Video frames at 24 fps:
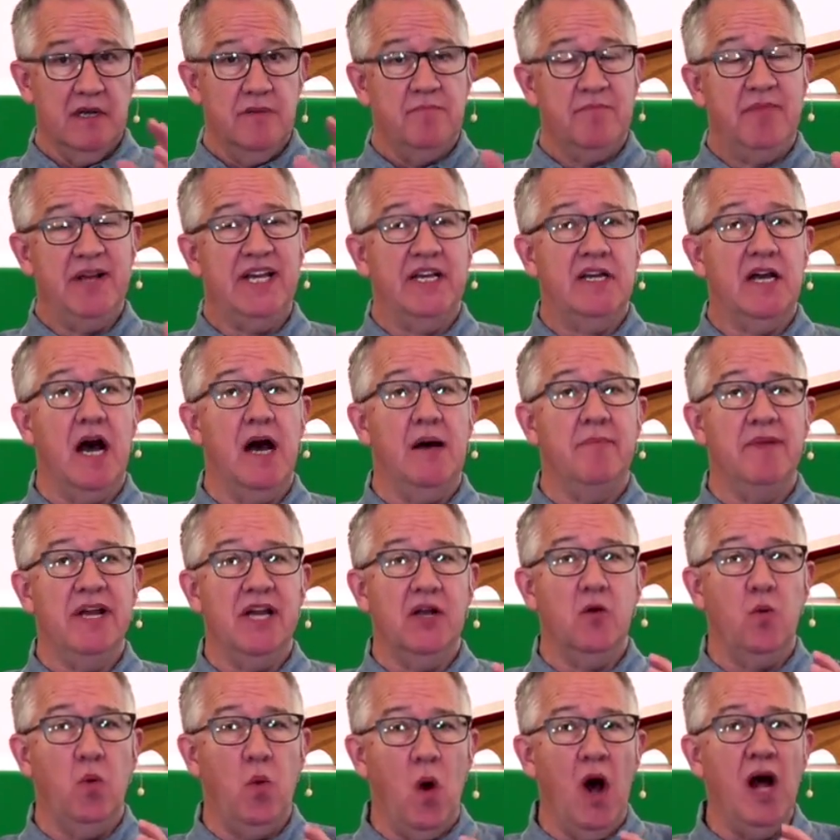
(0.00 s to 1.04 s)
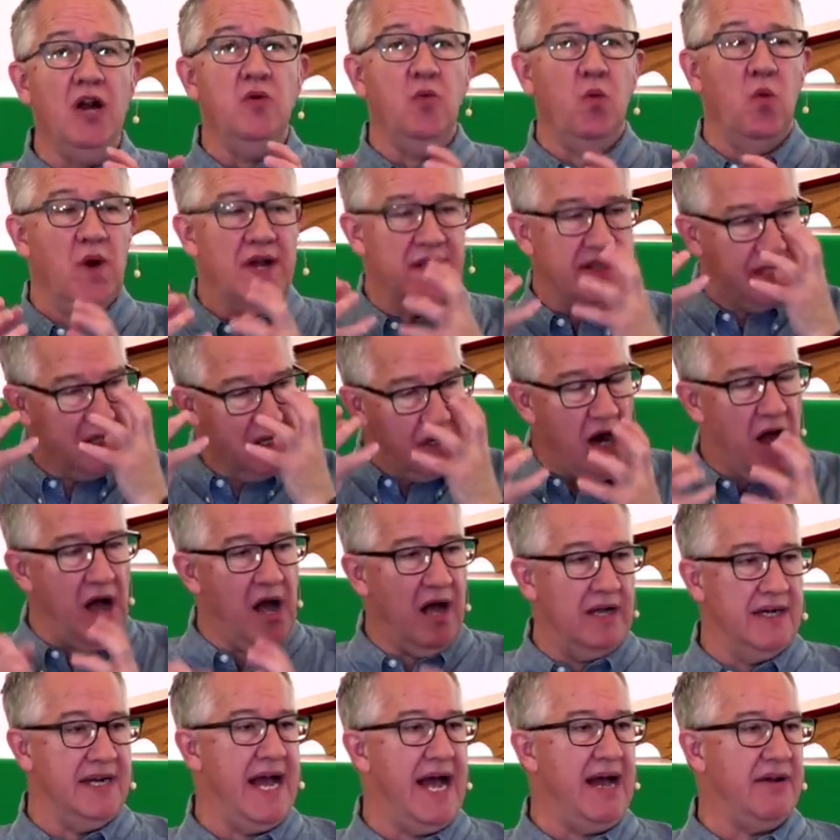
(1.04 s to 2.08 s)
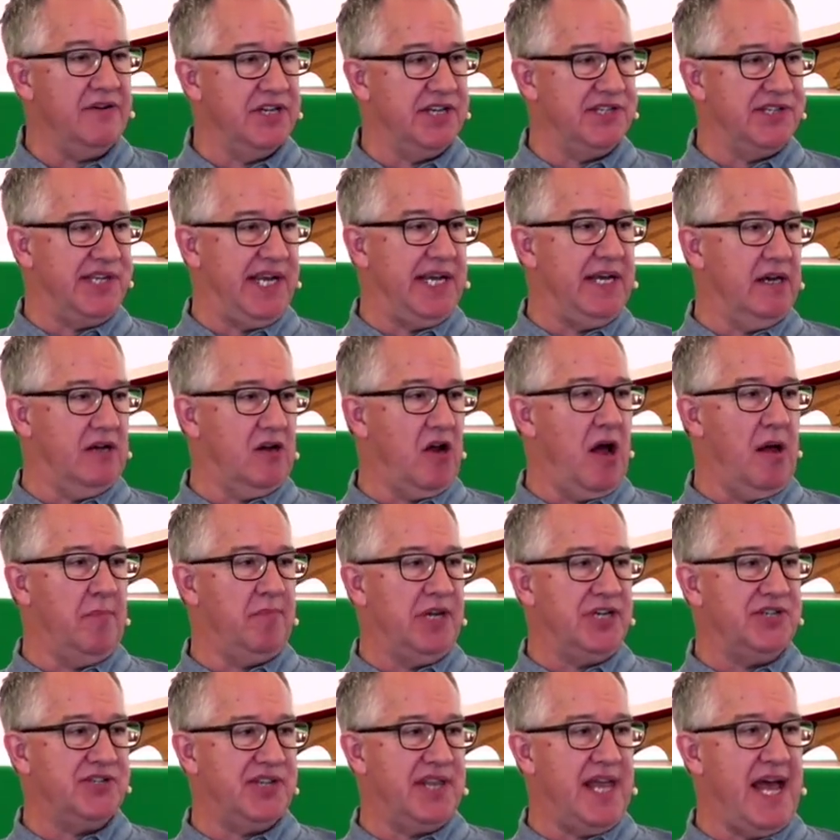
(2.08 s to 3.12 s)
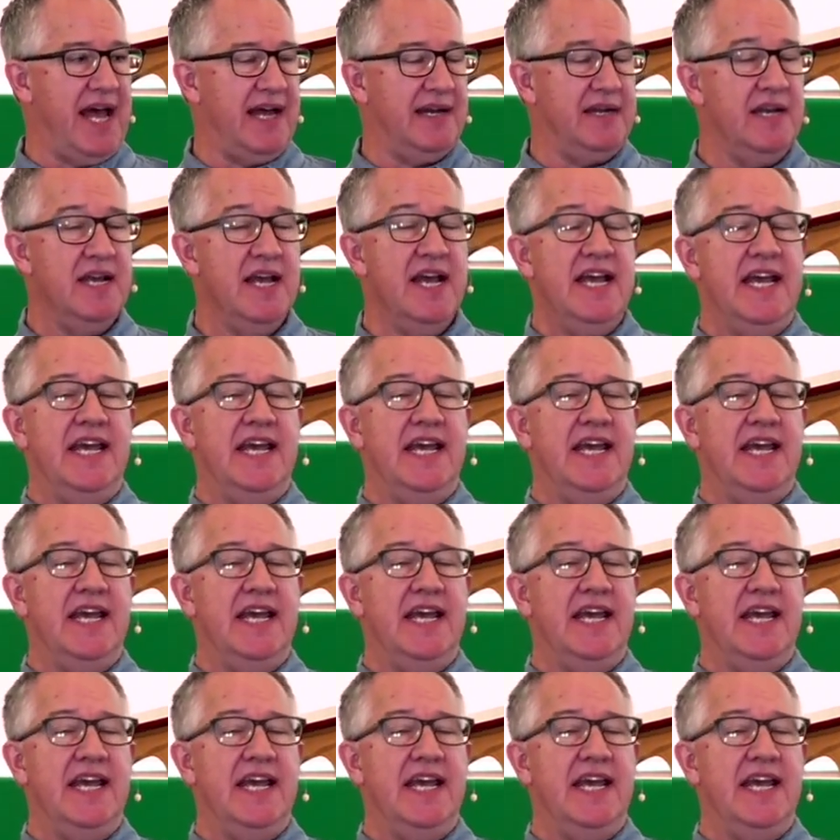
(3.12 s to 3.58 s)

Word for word: Becoming one with God. How does he accomplish that?